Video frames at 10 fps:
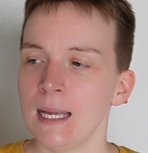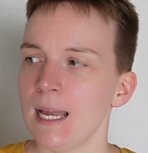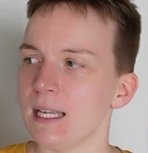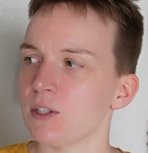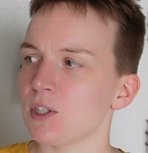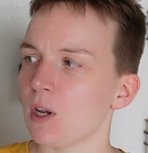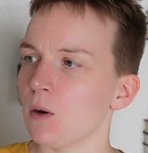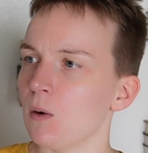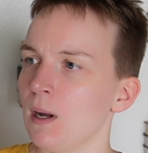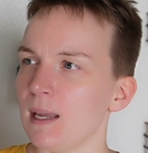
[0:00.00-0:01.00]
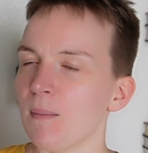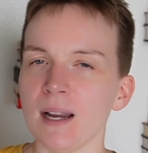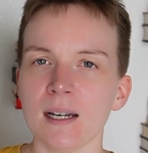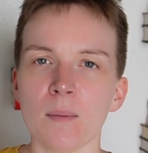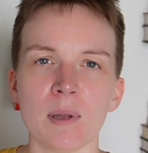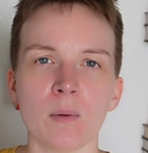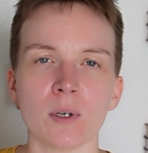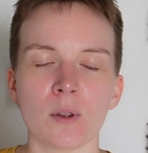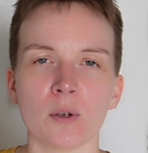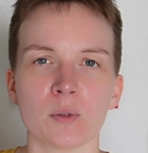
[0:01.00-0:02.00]
And so it might not be one
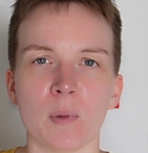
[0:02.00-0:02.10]
of those